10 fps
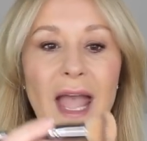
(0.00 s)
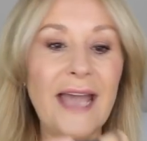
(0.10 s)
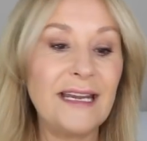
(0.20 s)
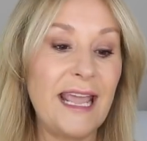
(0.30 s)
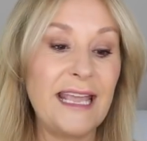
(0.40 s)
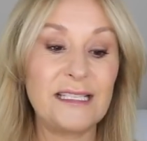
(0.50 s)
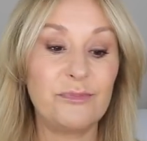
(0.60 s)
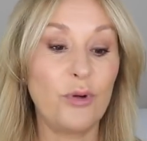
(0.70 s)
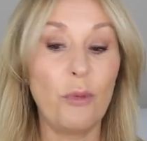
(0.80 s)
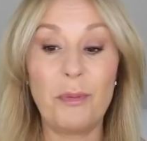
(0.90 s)
And it's
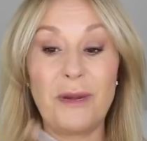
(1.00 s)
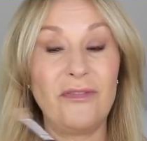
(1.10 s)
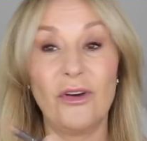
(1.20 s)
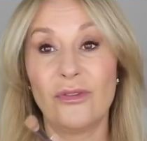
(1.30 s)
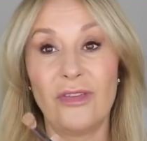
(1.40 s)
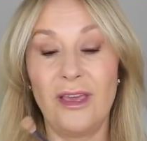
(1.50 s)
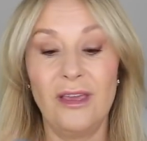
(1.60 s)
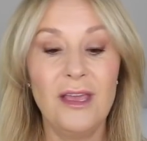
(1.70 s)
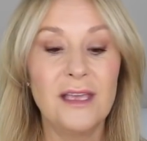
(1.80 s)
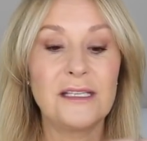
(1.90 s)
probably filthy.
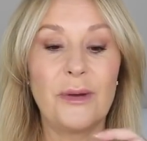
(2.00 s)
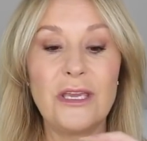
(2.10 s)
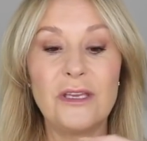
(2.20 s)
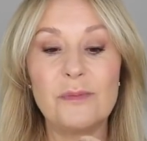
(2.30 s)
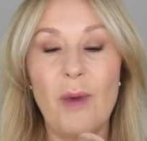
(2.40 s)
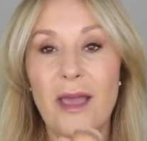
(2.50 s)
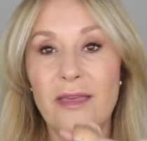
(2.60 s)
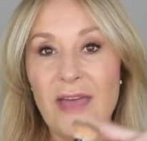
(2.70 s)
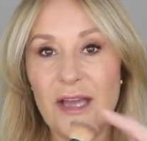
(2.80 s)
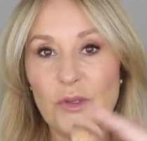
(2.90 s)
So I use
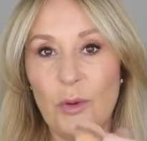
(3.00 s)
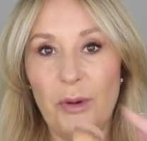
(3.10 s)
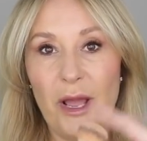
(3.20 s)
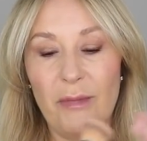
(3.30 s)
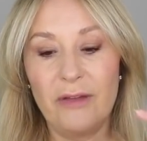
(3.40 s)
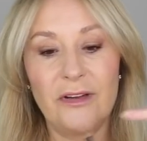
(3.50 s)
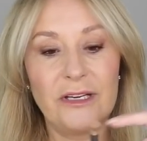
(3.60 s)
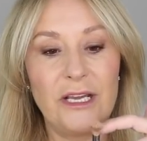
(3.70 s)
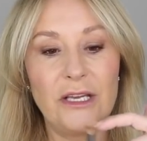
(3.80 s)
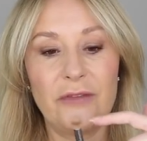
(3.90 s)
that to apply my
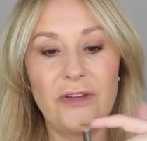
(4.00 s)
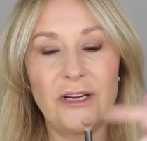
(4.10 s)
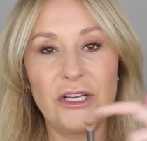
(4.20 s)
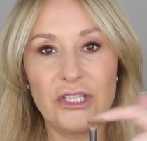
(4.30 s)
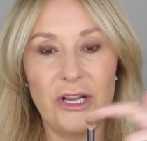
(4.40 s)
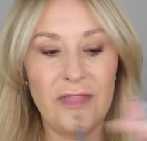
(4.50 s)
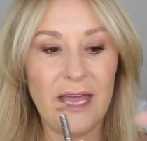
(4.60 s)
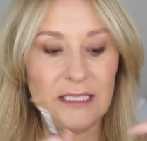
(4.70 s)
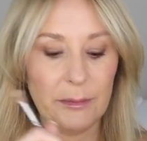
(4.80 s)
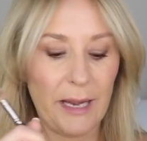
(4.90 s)
foundation and
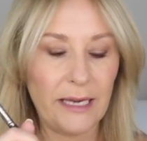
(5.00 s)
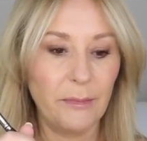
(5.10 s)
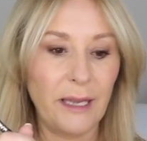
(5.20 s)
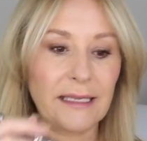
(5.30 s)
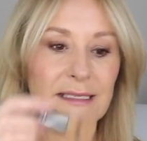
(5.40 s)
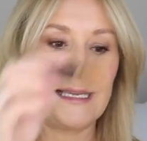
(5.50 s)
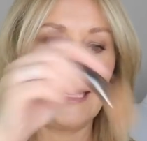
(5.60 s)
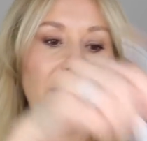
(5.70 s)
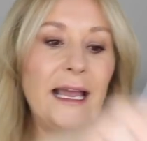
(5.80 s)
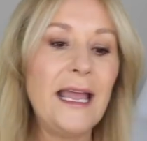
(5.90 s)
that to blend my
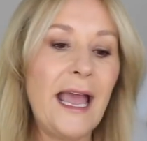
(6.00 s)
concealer.